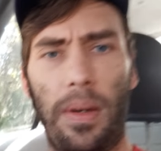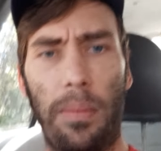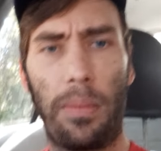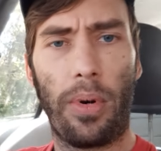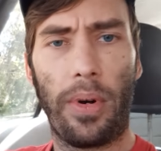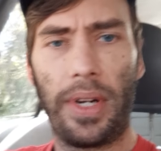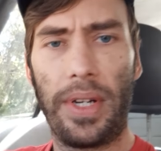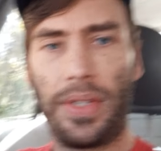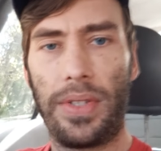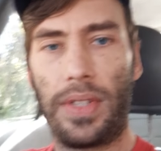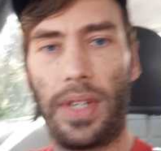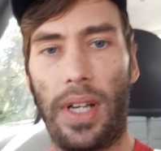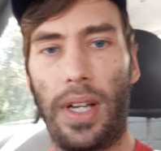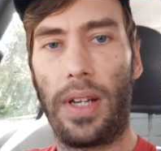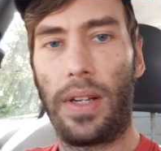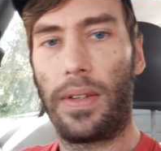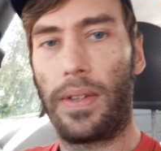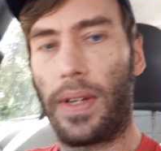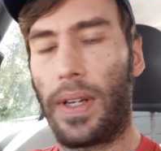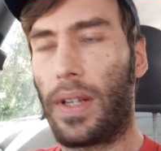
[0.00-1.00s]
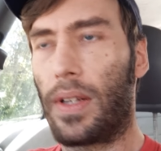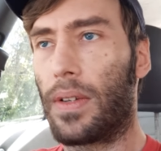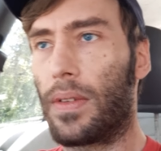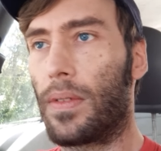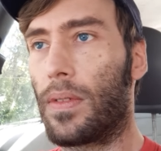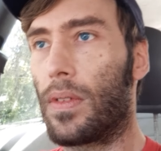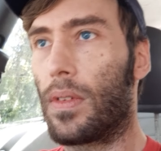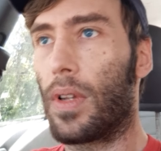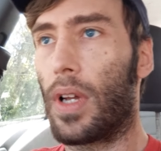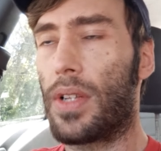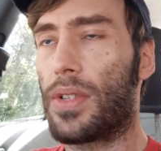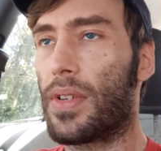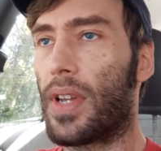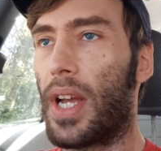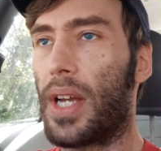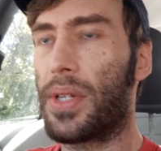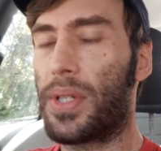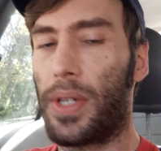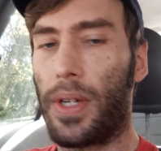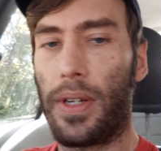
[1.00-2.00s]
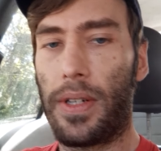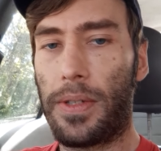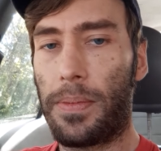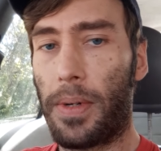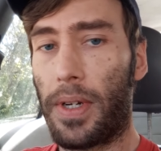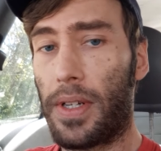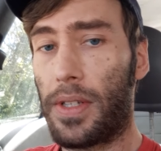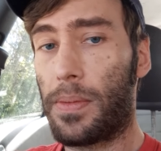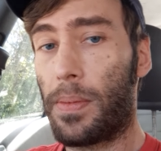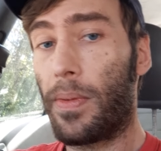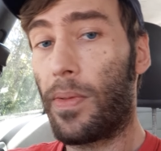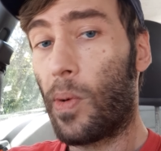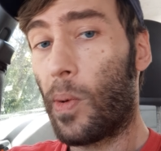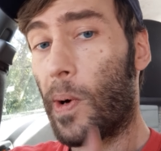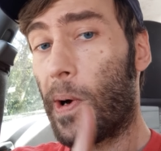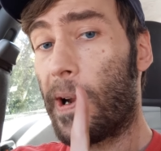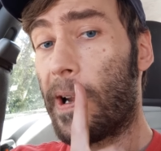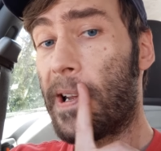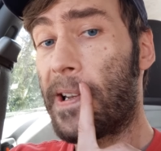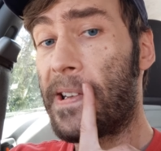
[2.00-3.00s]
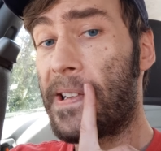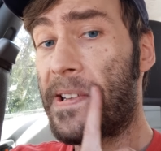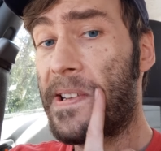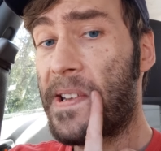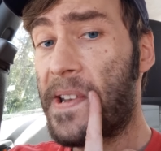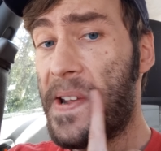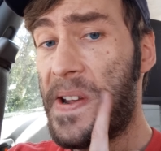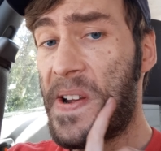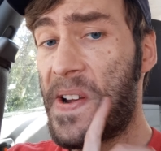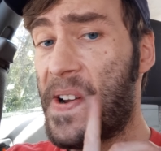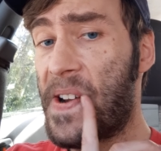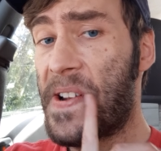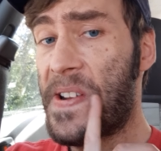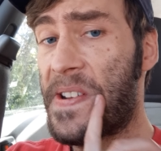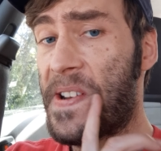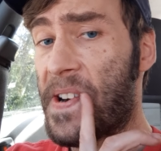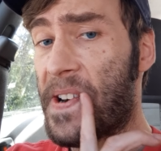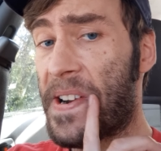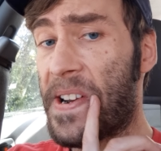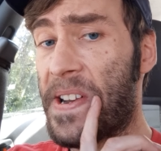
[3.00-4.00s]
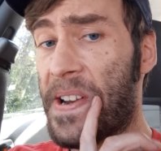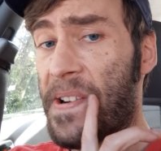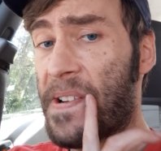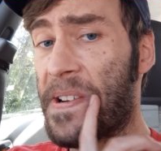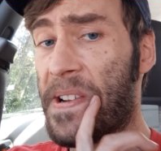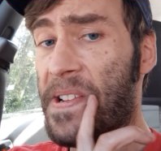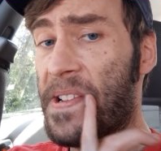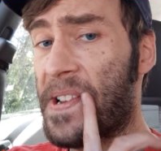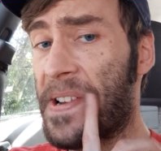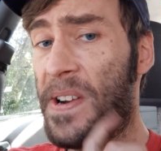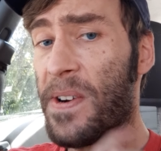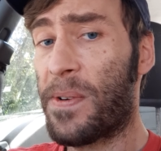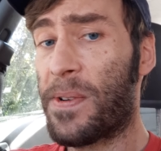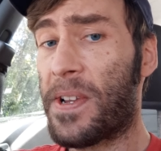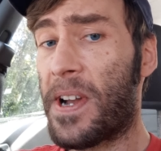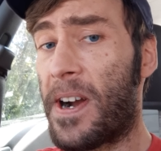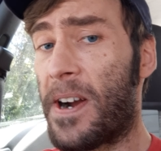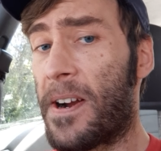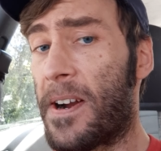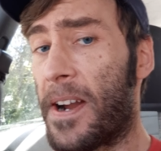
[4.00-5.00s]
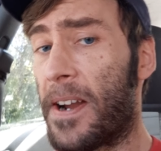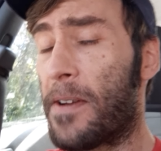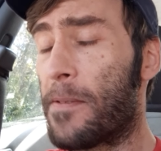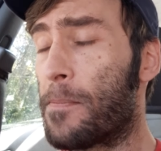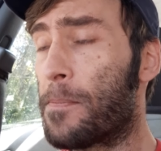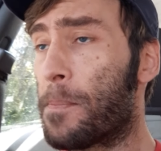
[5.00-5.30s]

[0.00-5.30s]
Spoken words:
barista and lots of cashier experience before, and Dunkin' Donuts here was hiring.